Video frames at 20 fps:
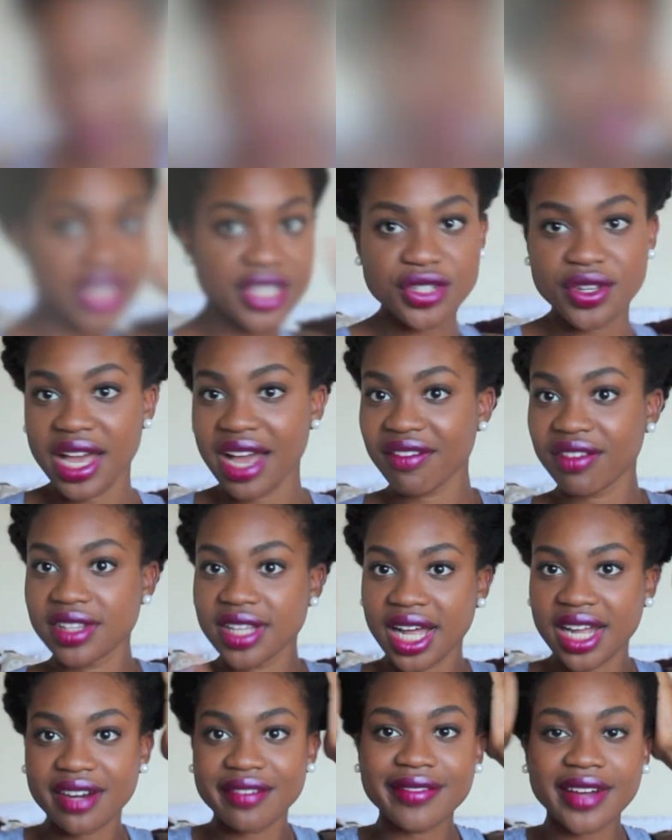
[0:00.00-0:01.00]
Because you have a
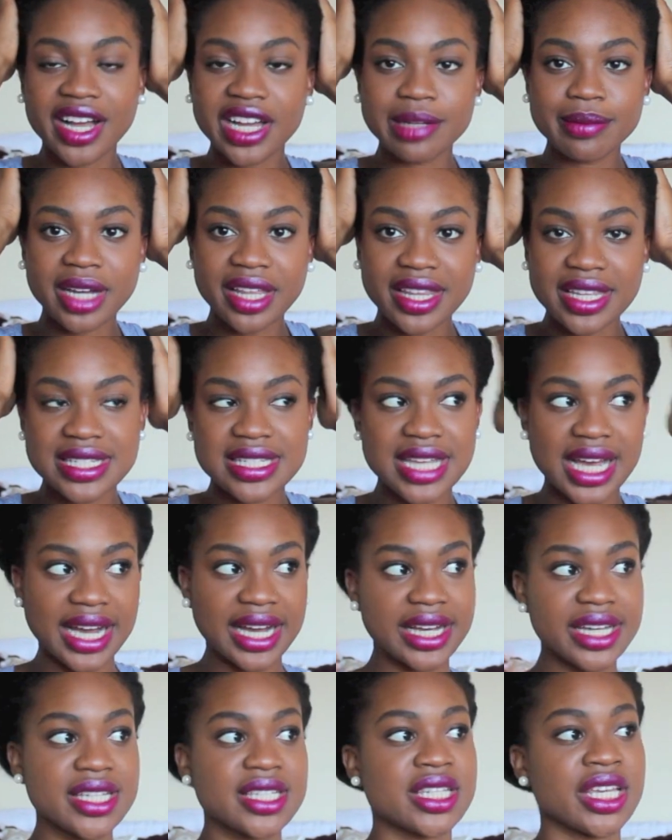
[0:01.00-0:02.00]
lot of volume on the
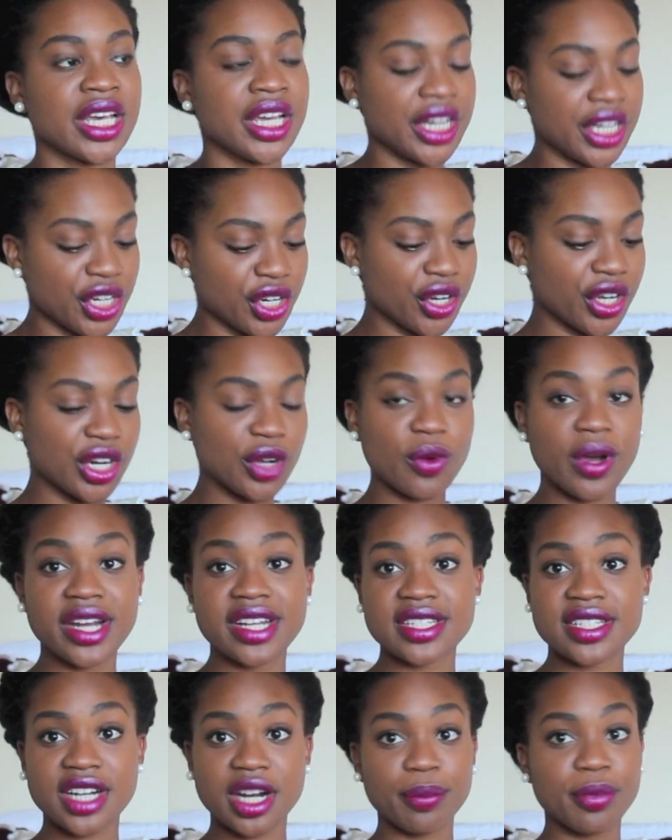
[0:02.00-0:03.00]
sides, you're going to want
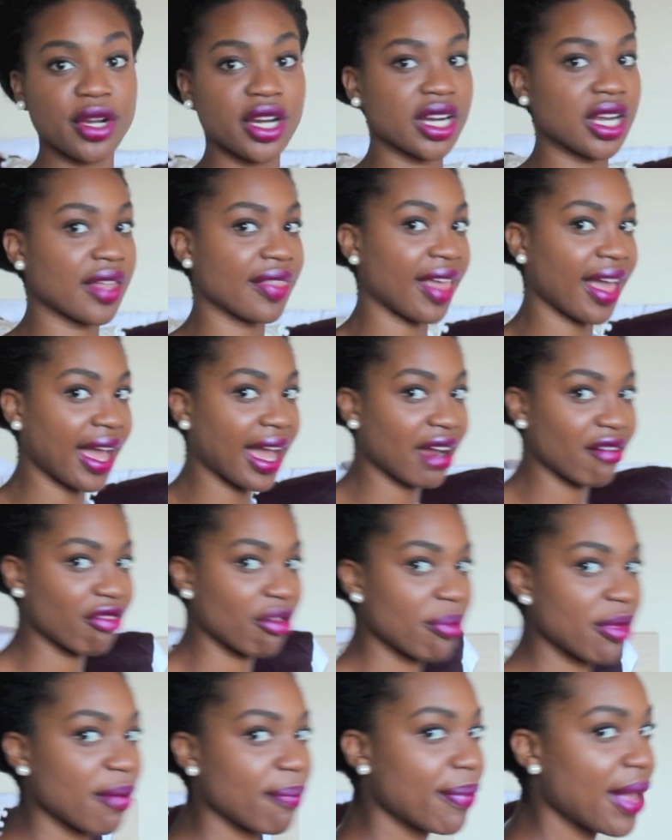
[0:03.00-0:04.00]
to start putting on the hat
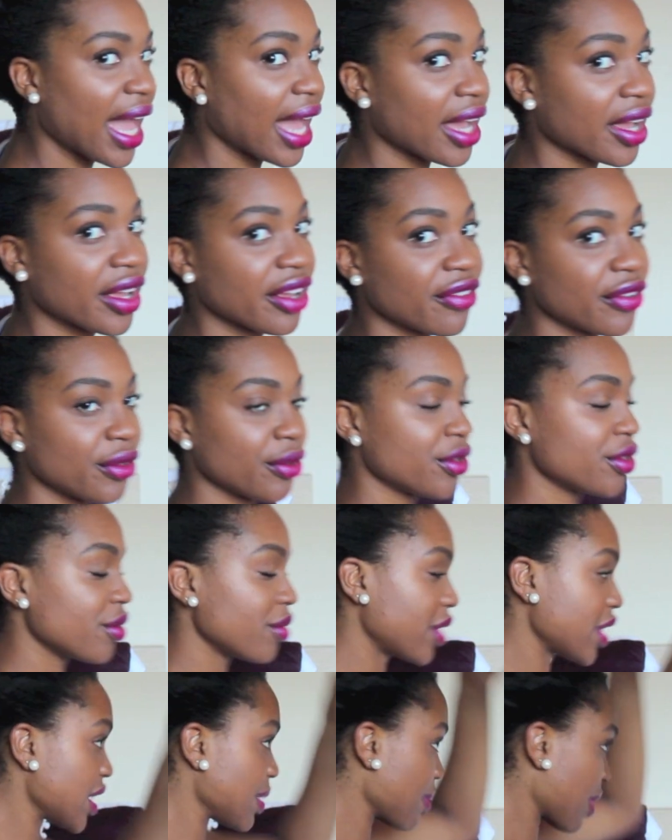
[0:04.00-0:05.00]
from the back if you do
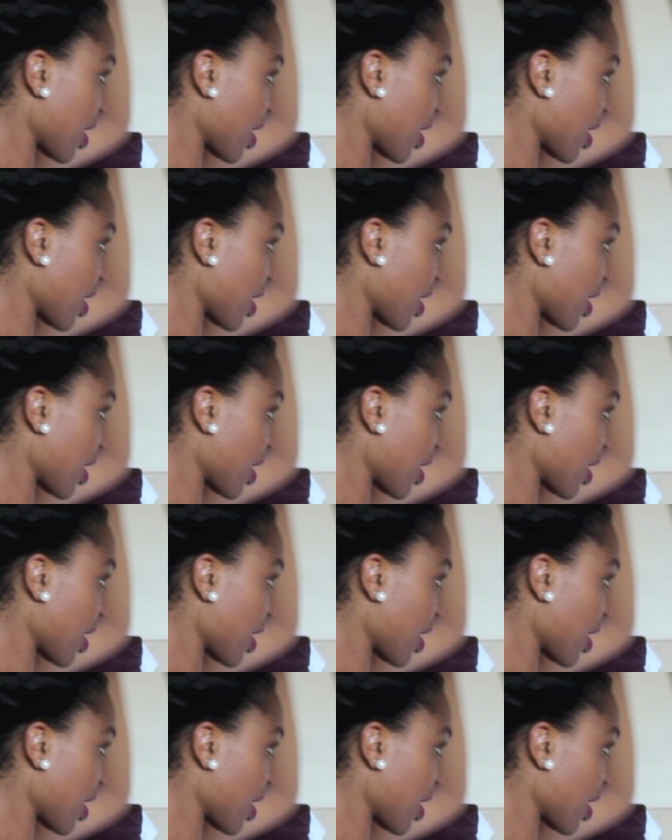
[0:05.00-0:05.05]
this